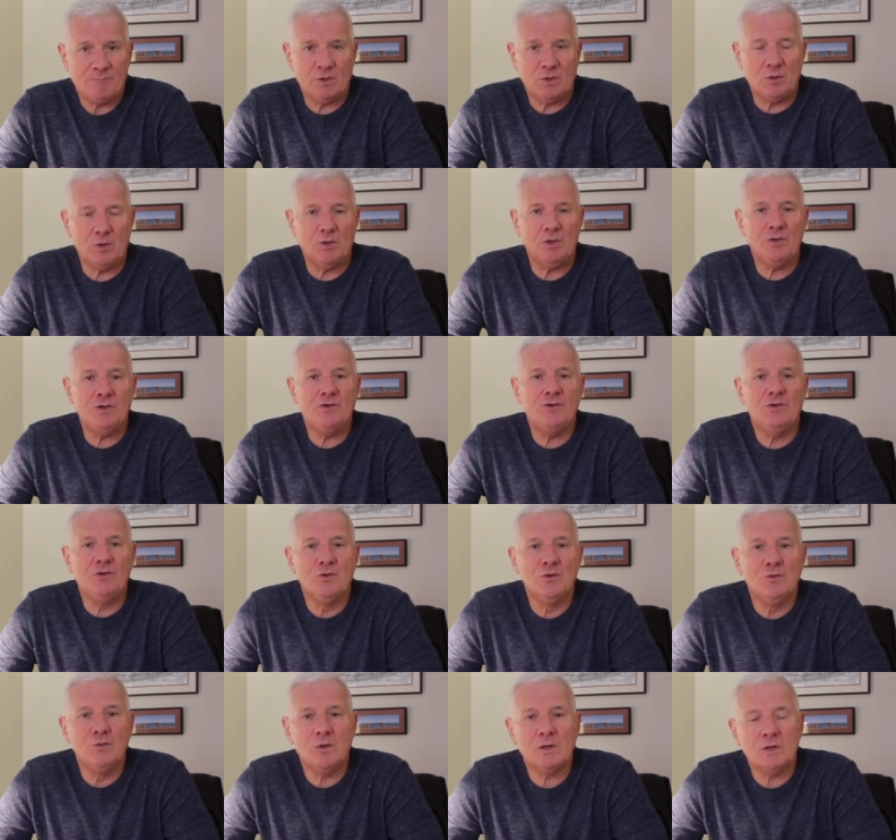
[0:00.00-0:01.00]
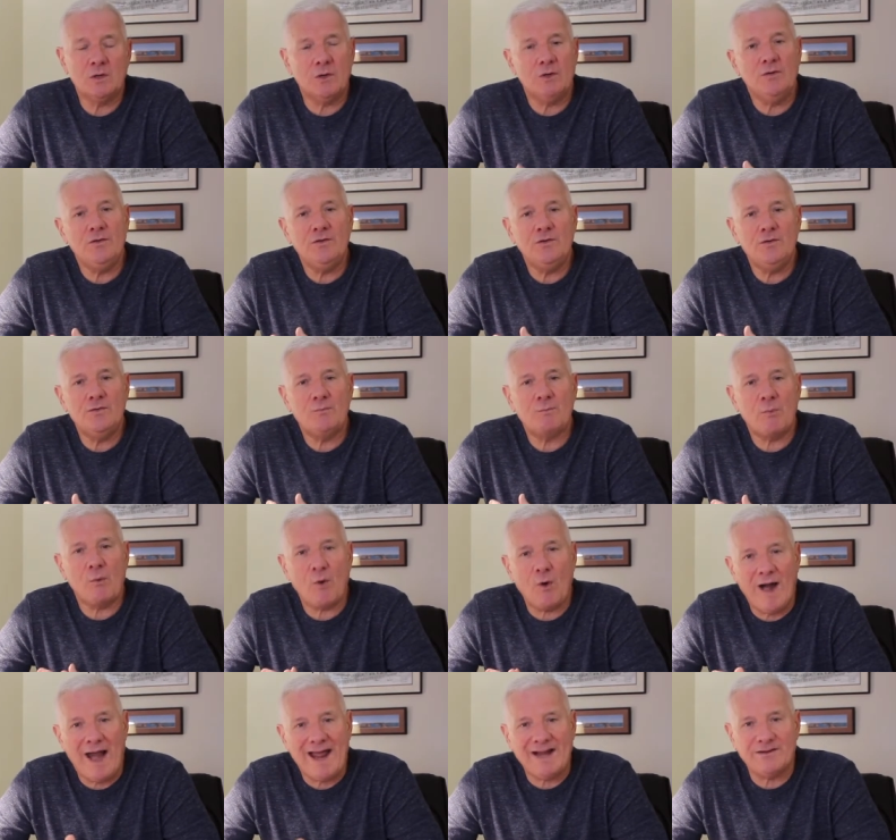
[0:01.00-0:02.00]
Learn to
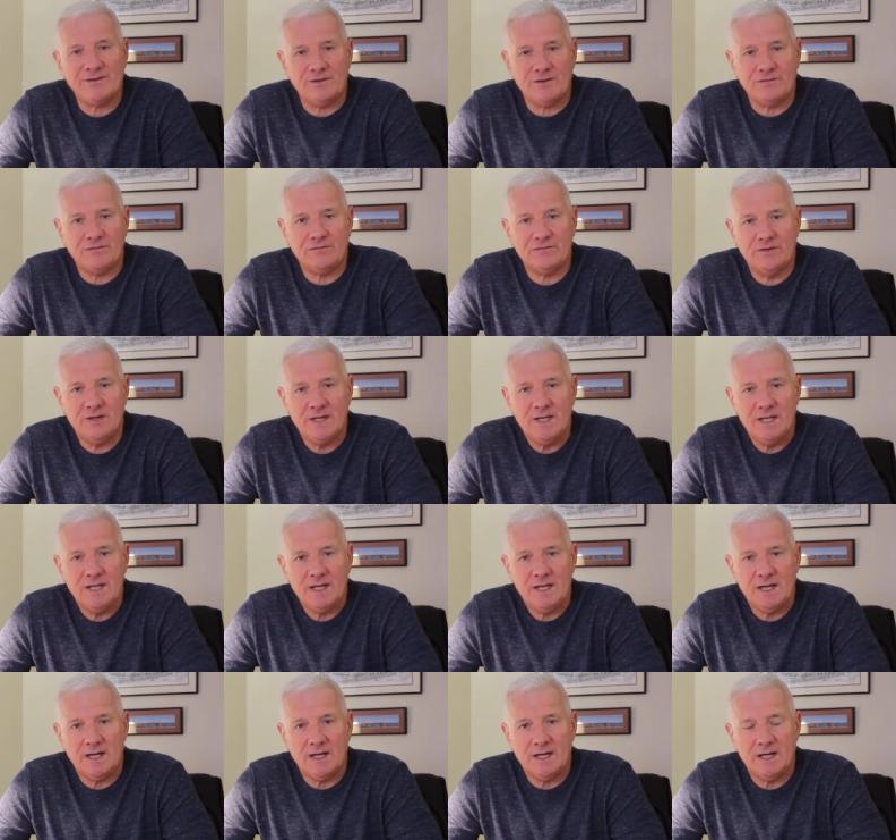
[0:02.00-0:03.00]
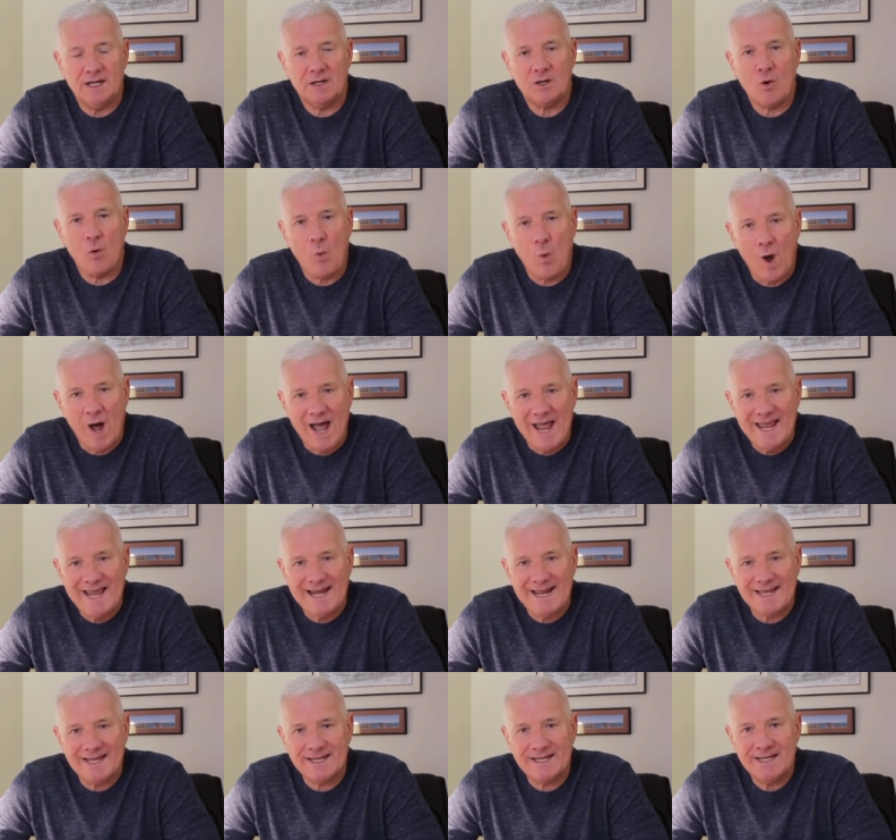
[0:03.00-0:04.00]
practice
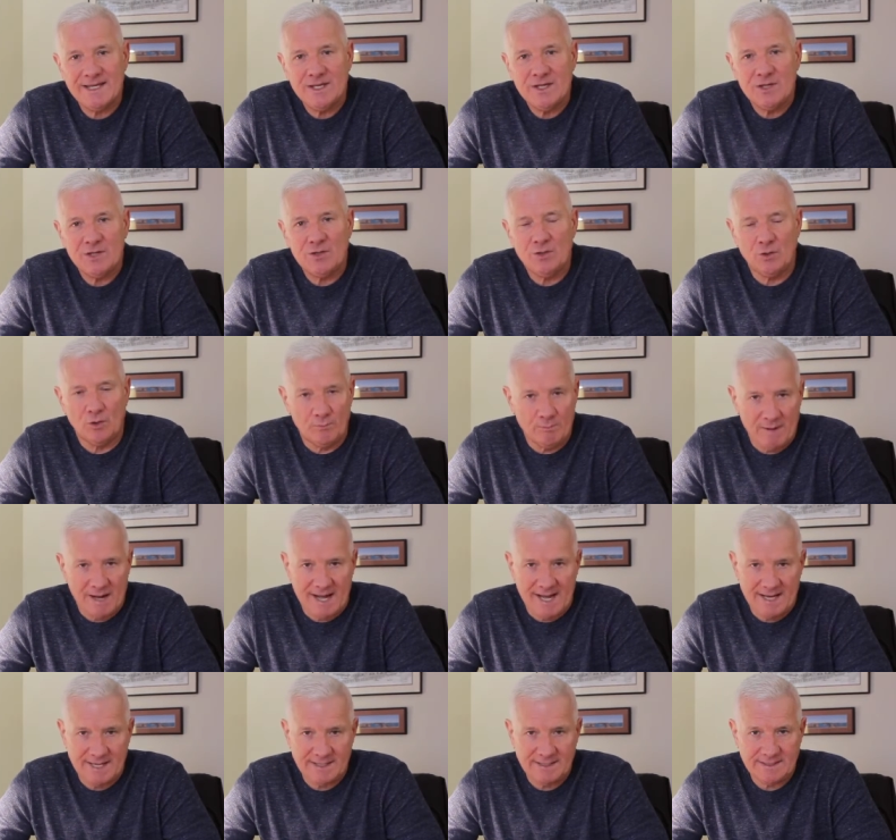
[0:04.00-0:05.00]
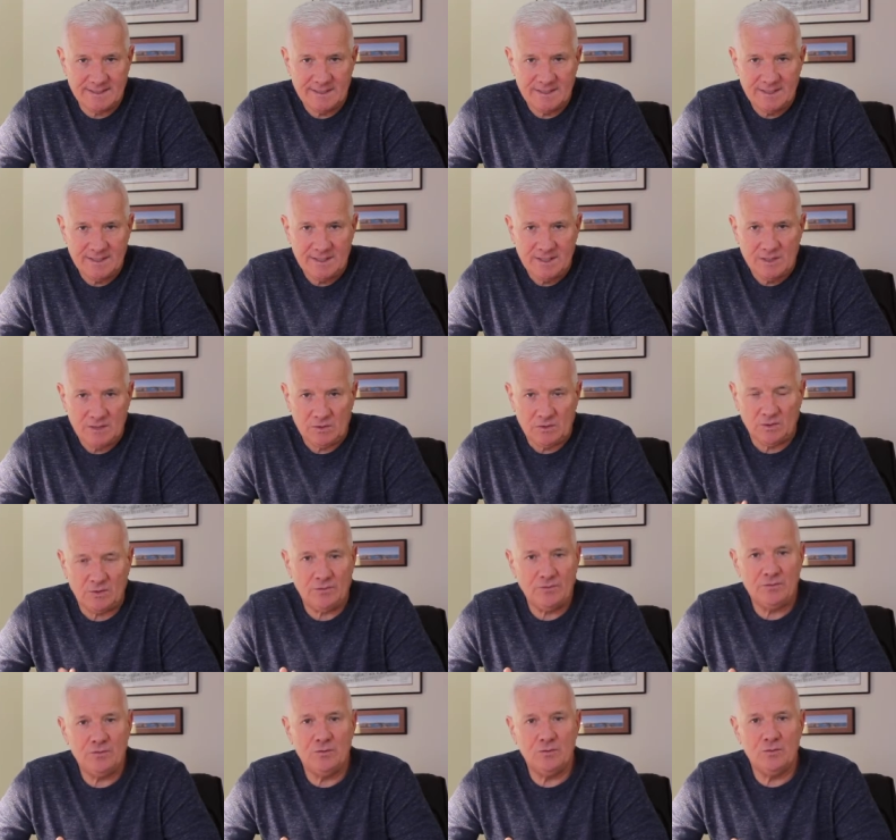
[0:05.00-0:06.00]
quieting your mind.
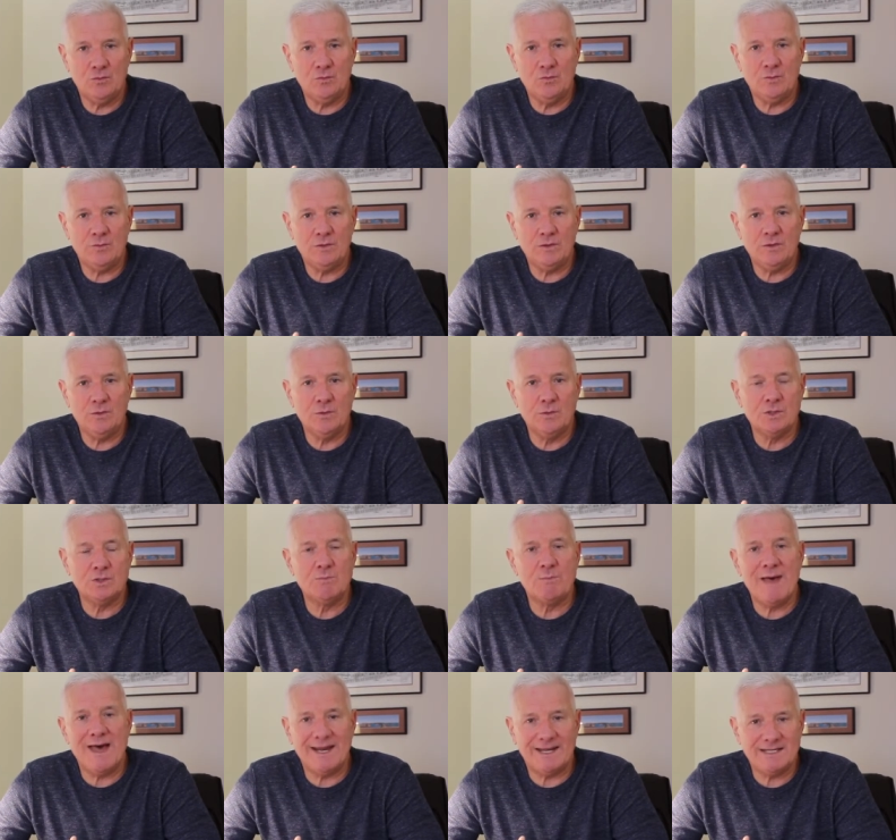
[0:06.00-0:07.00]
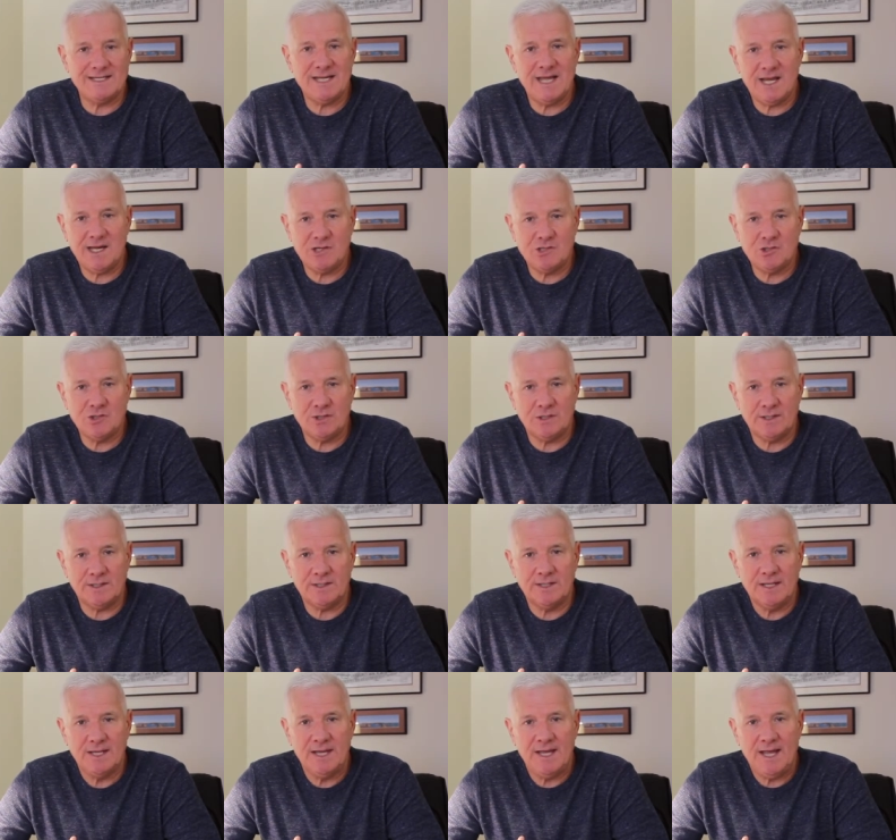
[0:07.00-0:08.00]
Learn to use
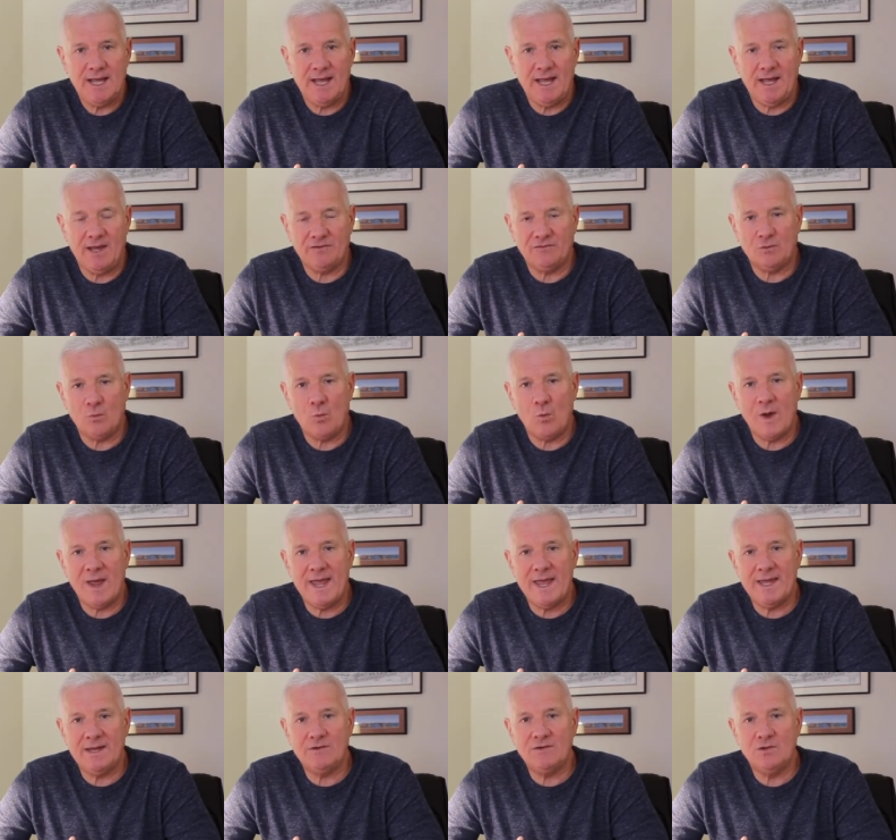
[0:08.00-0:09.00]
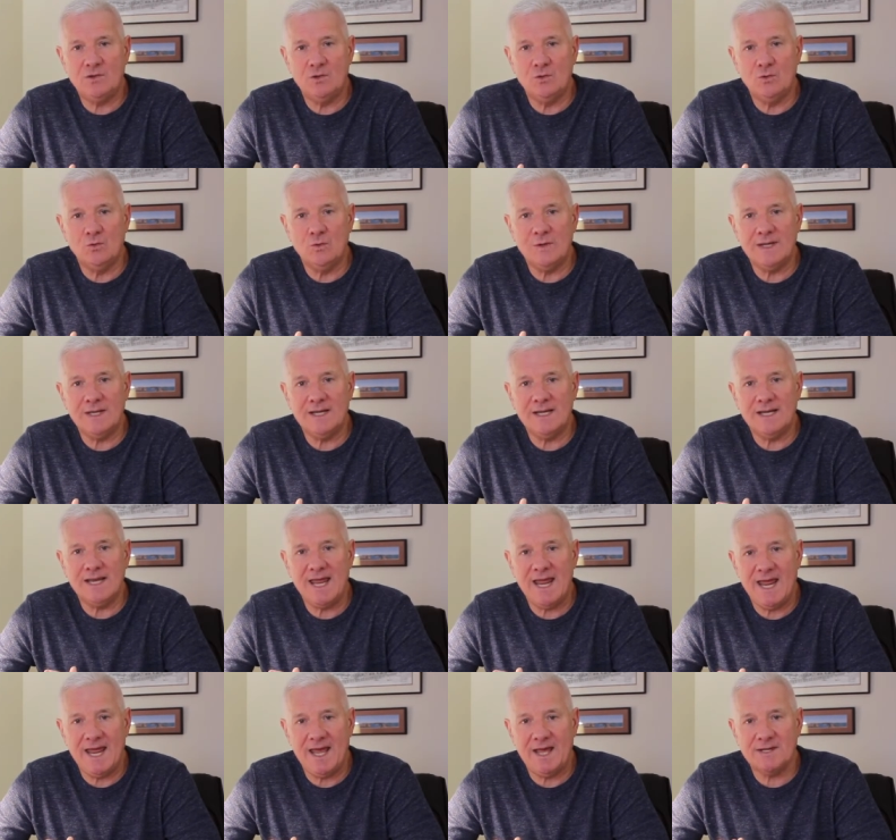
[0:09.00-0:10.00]
meditation as a way to
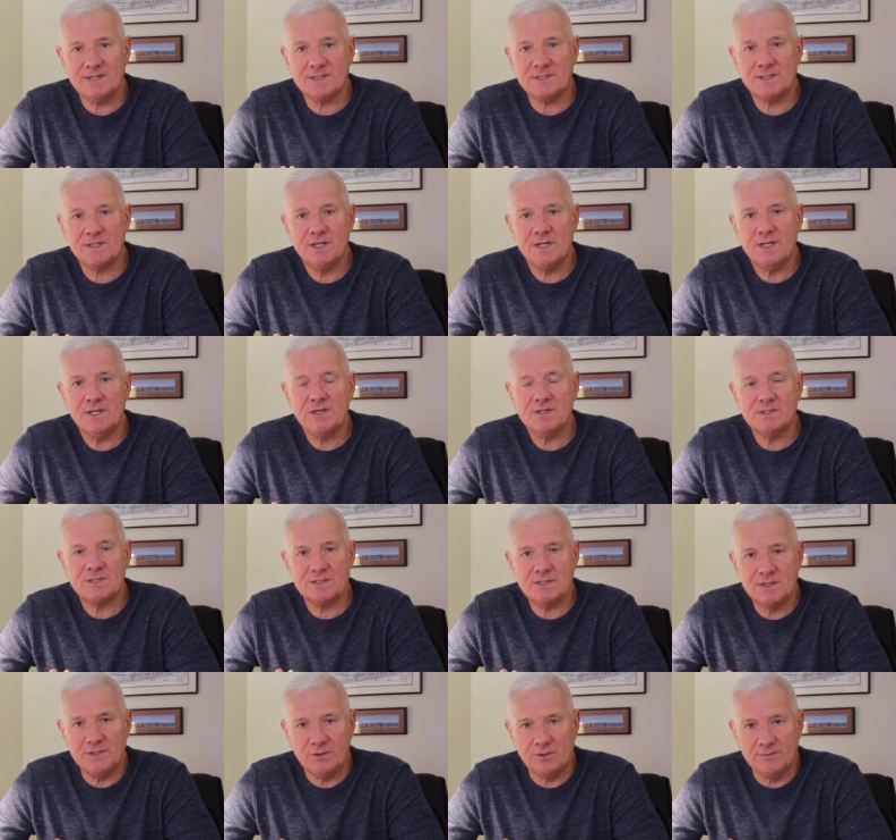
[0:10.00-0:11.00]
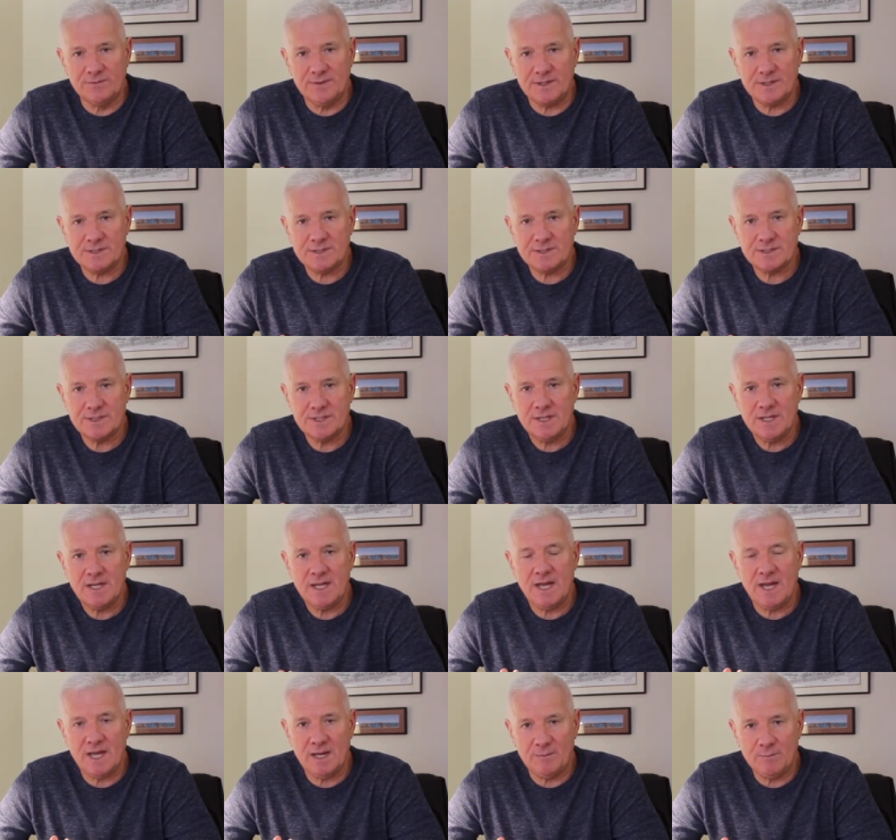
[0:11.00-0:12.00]
enhance stillness
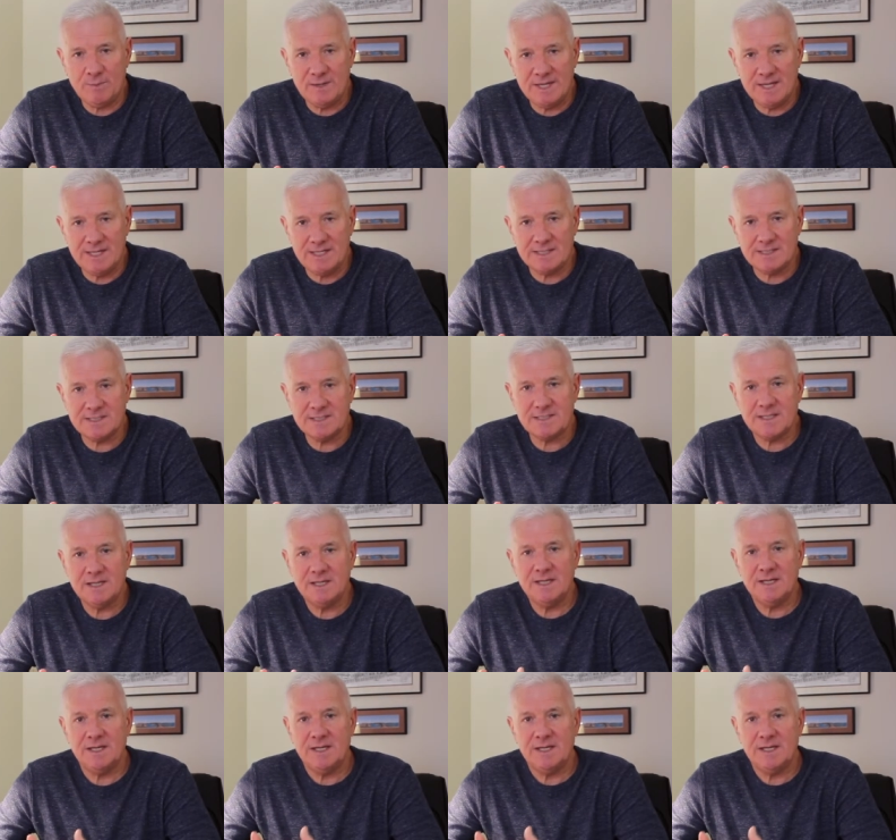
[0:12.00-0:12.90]
and peace